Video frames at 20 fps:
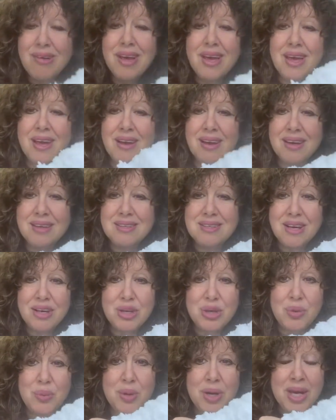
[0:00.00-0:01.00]
and I tell
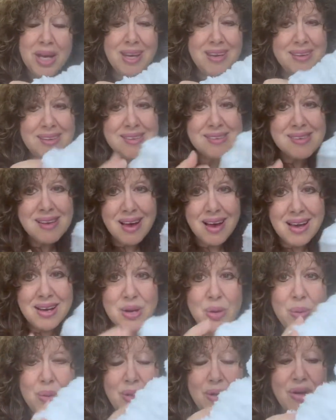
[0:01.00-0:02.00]
you what it is. I
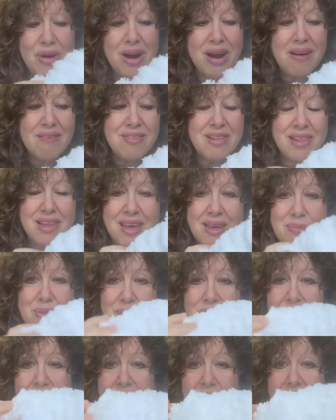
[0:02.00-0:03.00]
no longer have the
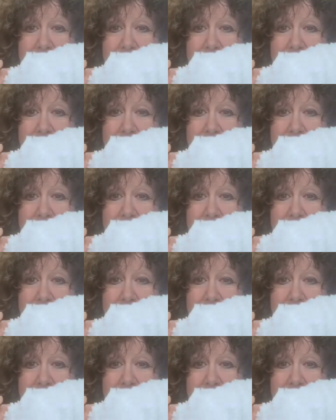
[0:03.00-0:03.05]
label.